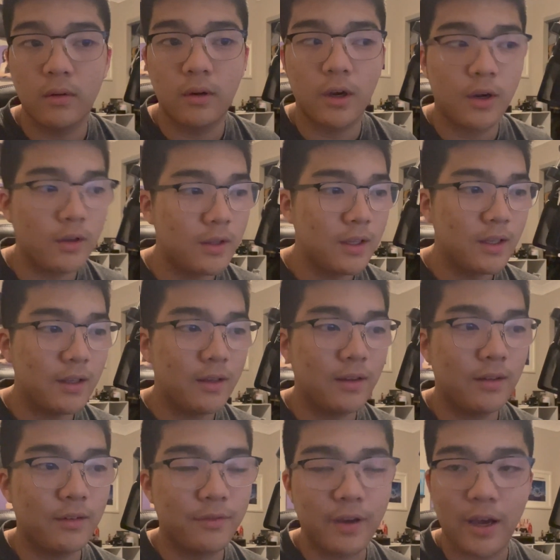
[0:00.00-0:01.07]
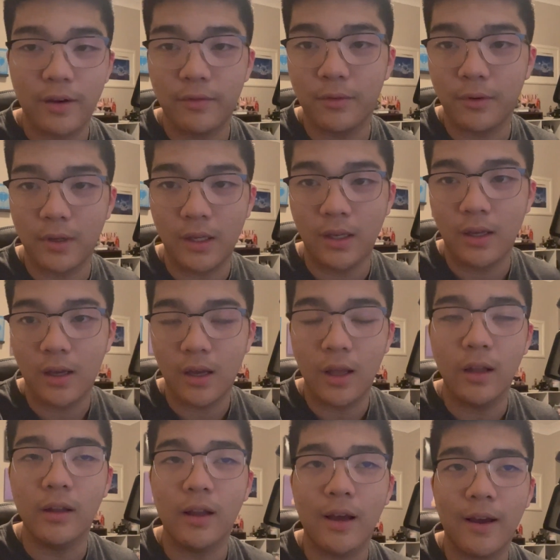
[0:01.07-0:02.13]
Currently it is 5:20
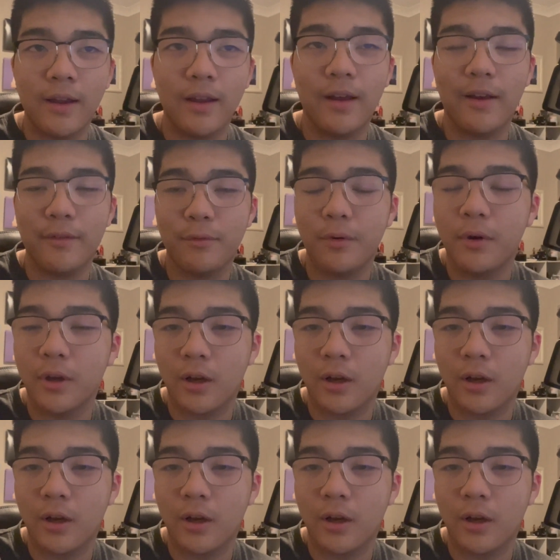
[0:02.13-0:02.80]
and I have woken